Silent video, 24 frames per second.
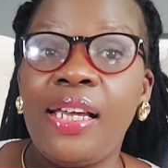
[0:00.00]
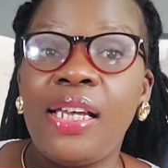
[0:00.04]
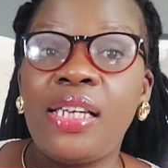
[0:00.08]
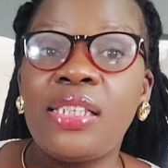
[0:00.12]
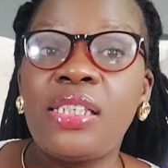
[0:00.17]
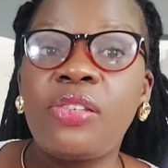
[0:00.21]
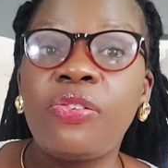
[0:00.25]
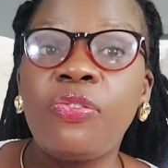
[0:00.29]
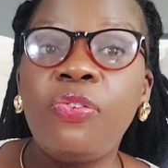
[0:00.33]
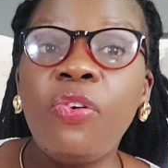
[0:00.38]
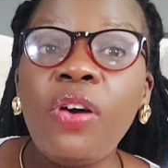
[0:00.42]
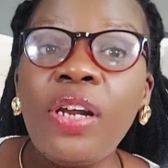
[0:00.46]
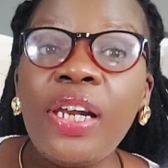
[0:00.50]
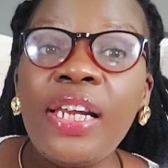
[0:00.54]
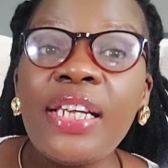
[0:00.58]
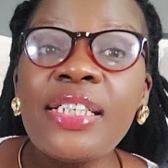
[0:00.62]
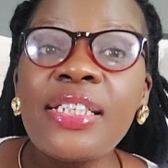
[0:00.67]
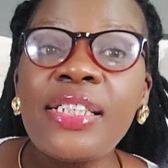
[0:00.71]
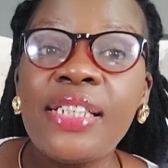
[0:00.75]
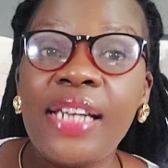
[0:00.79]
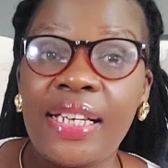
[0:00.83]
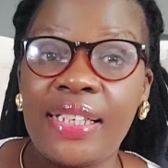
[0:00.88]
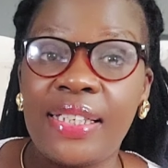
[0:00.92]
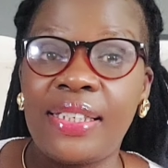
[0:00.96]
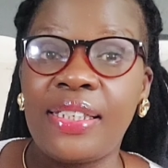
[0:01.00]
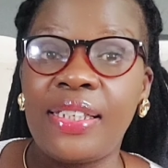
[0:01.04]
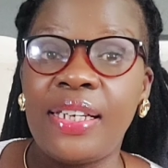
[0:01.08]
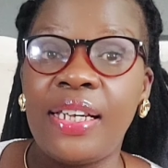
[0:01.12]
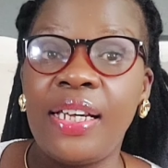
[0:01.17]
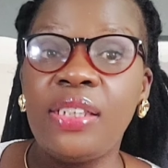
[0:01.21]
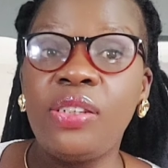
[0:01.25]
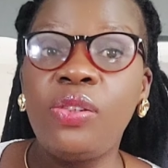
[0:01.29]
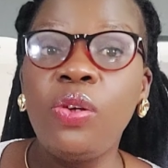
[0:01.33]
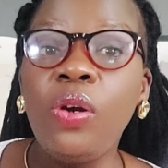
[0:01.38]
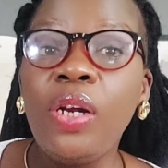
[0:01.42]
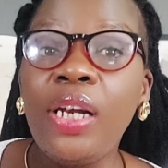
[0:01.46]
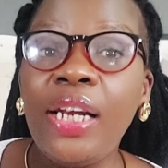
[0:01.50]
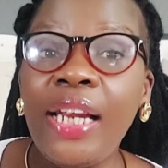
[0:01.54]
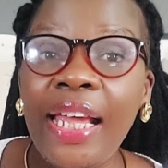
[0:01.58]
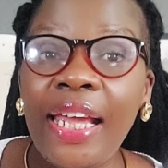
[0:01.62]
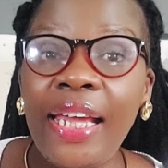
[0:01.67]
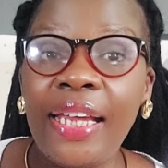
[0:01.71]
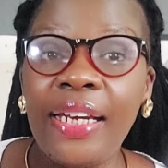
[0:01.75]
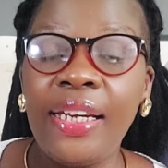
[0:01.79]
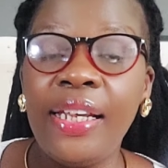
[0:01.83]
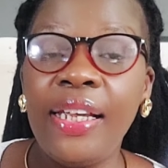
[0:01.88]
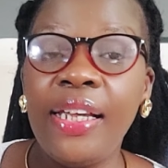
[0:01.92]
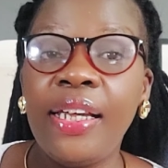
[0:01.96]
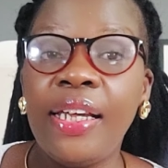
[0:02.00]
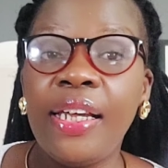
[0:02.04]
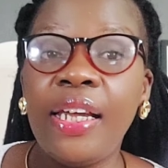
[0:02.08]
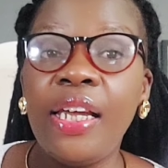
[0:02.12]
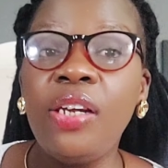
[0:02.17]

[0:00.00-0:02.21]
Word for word: It's foolishness to lean